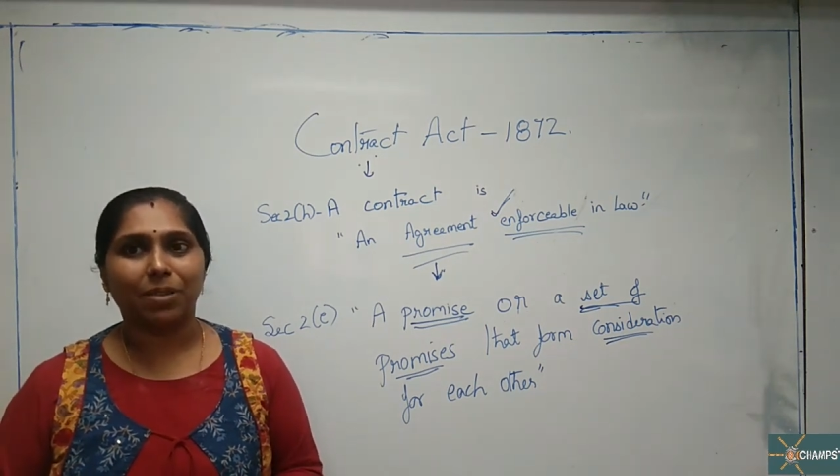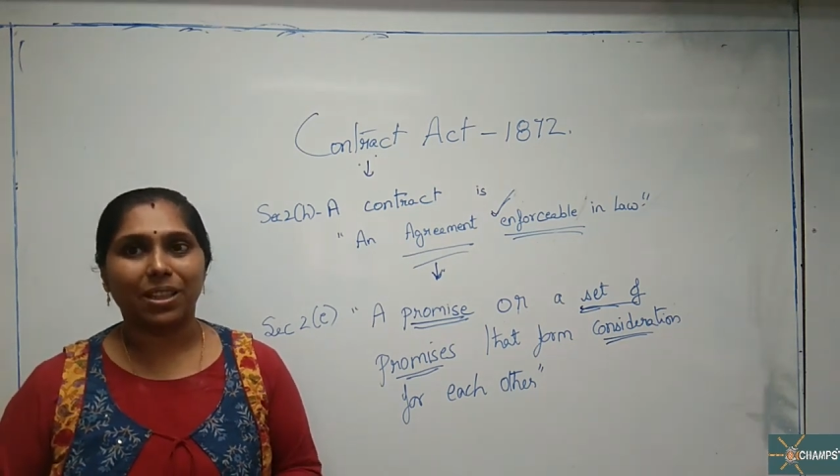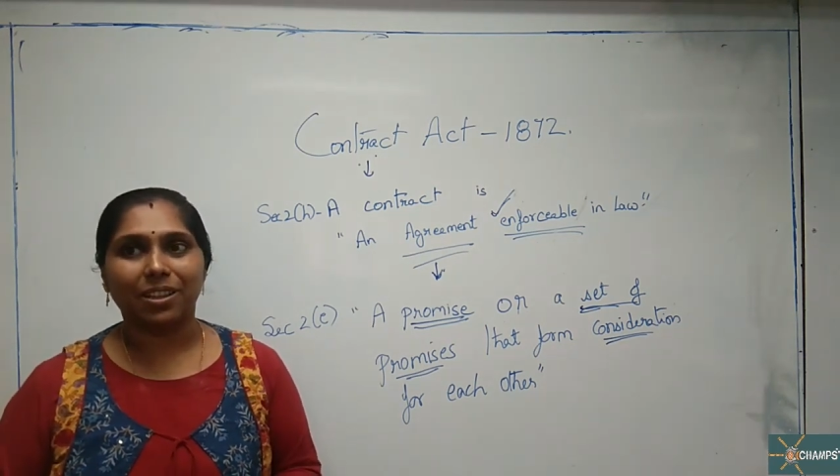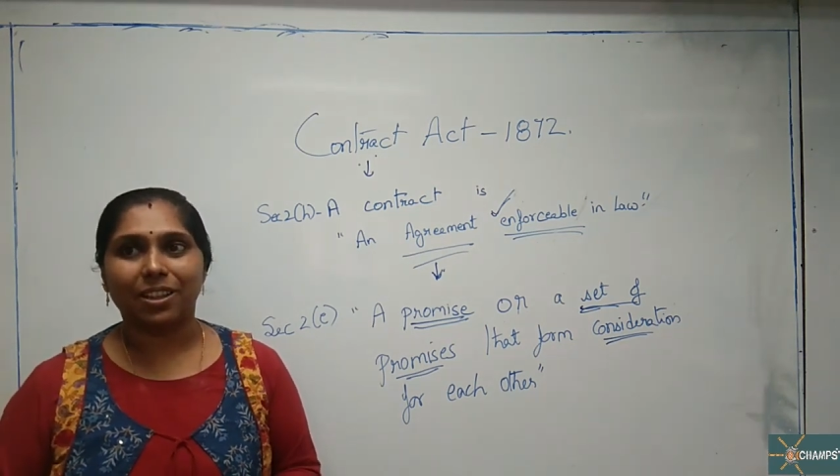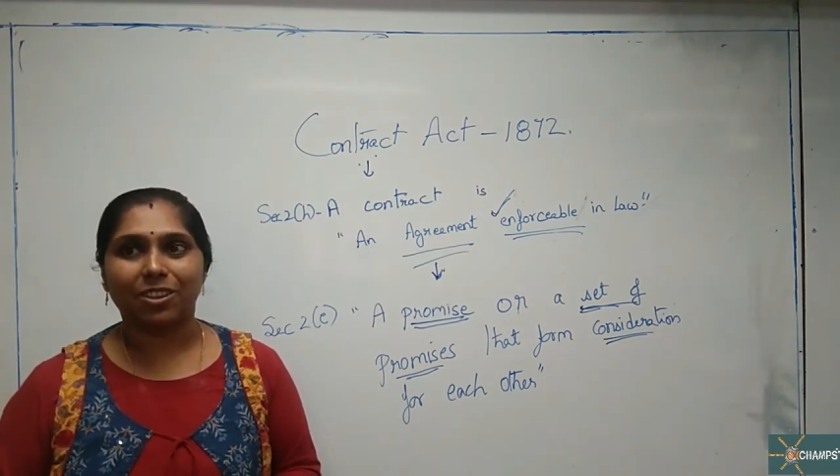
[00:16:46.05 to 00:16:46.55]

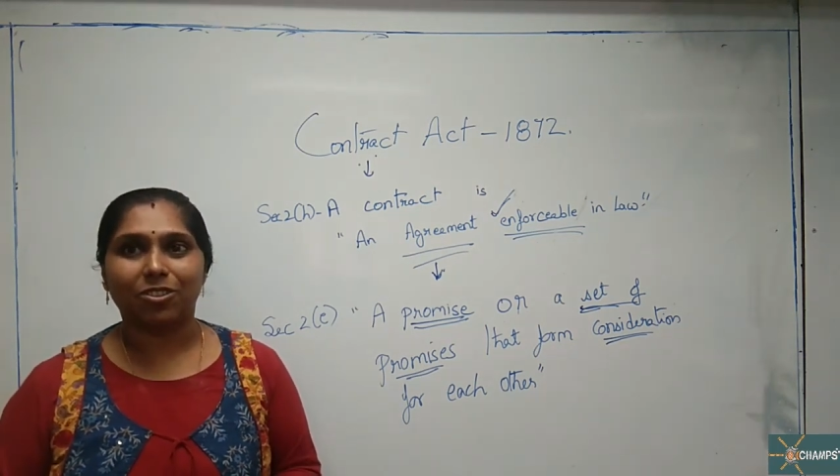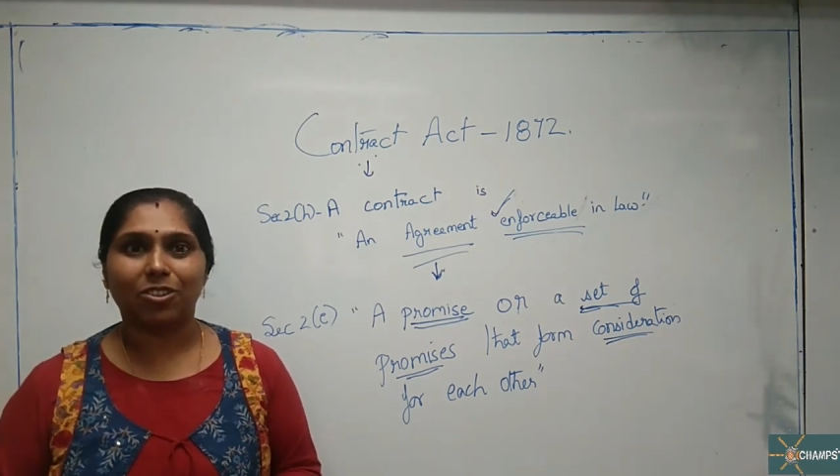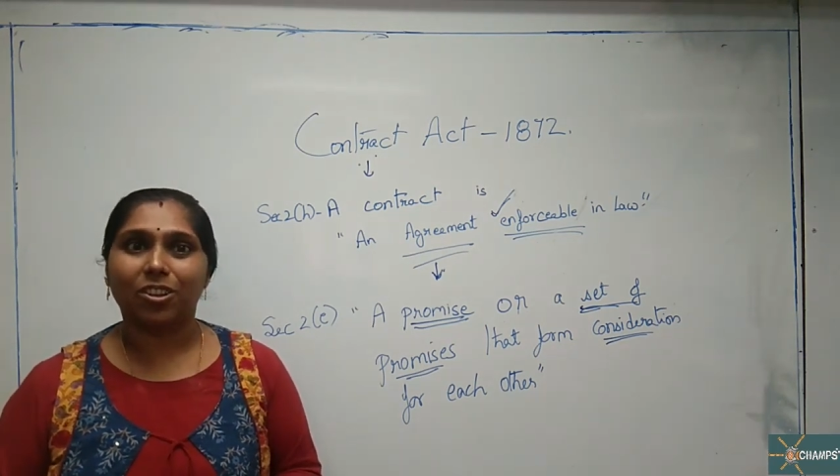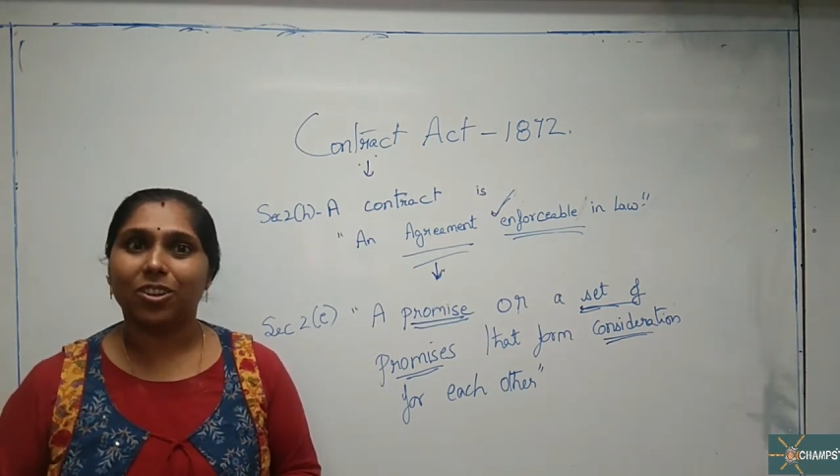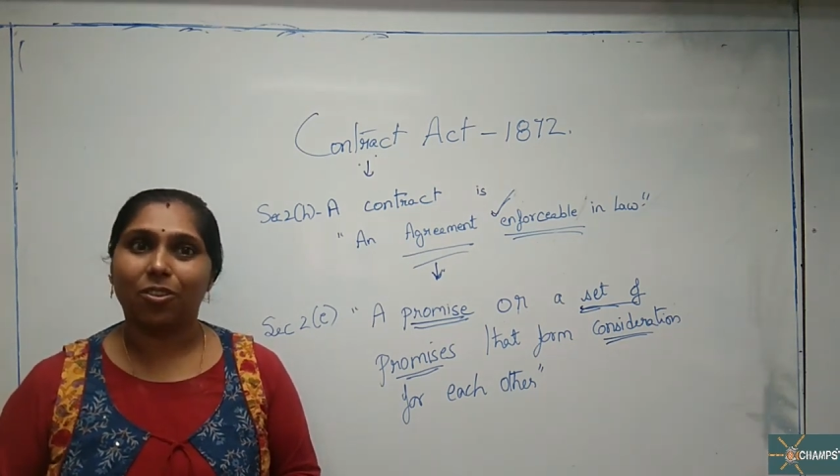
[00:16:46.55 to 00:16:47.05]
brother that you
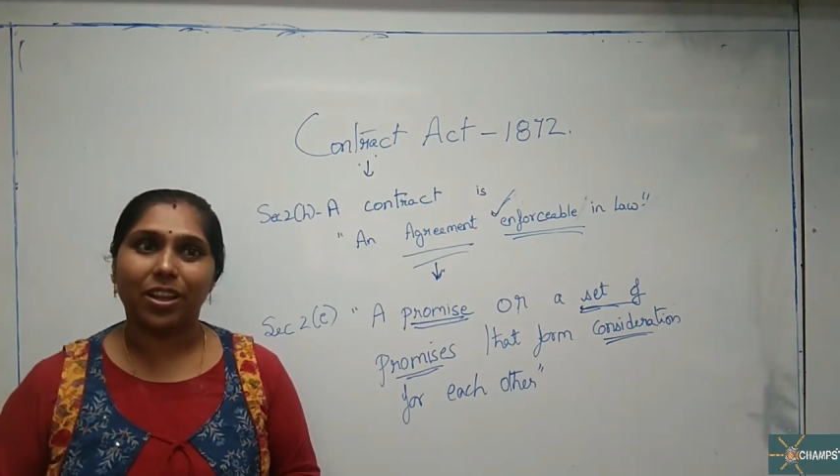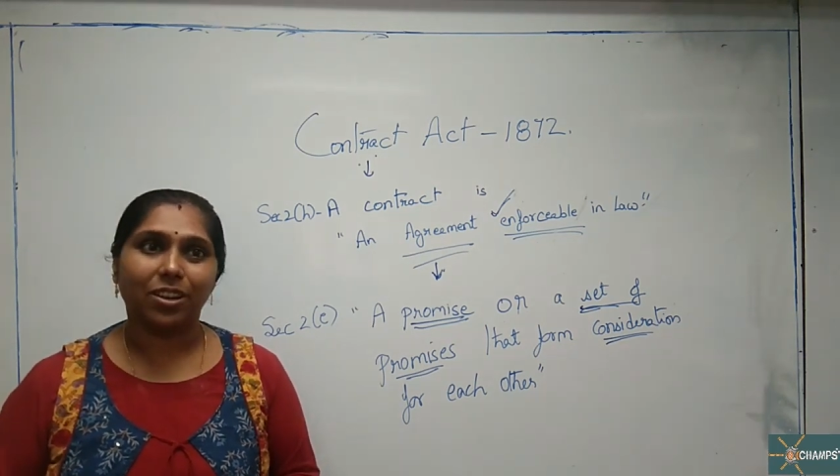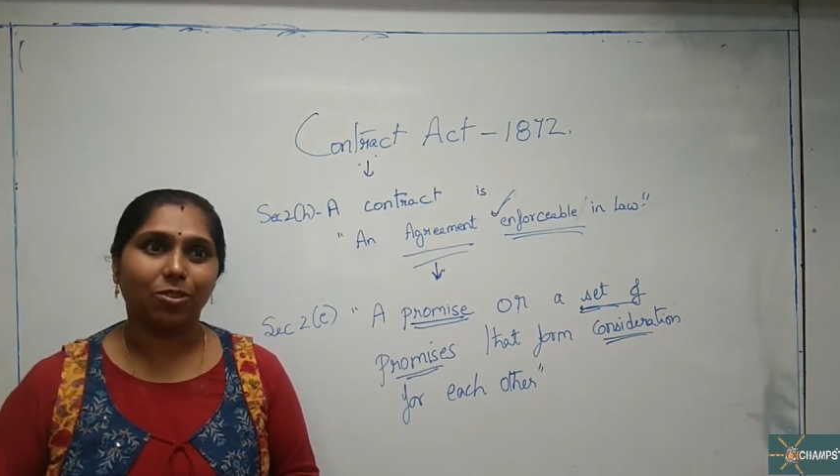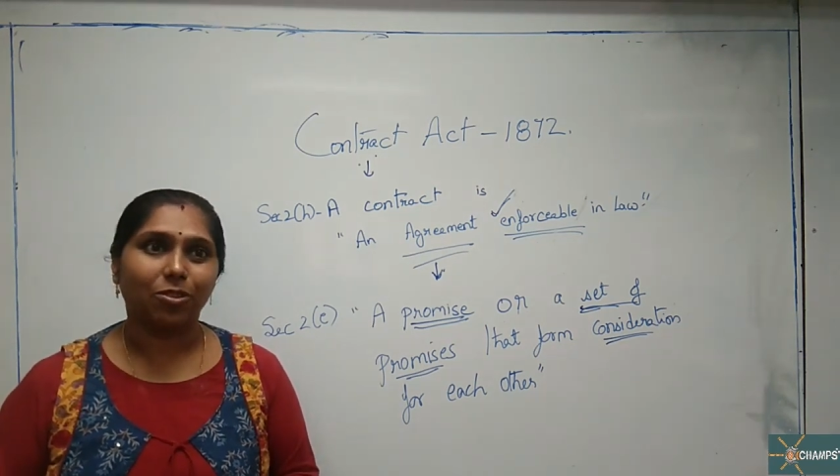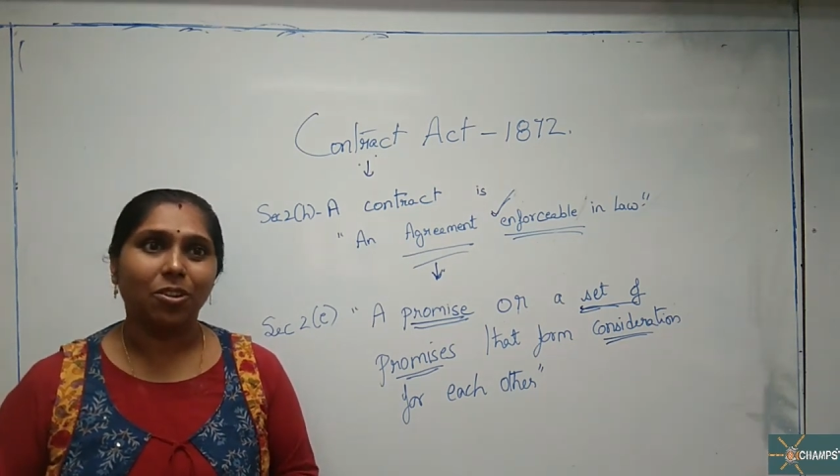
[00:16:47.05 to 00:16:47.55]
are not going
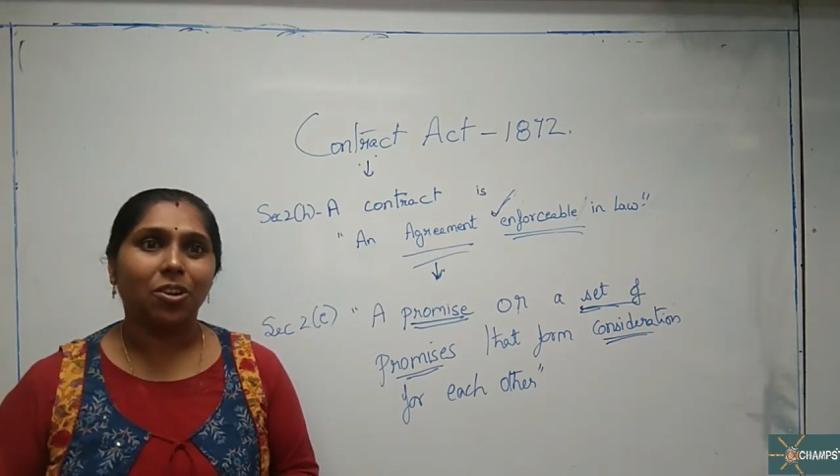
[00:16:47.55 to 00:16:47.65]
to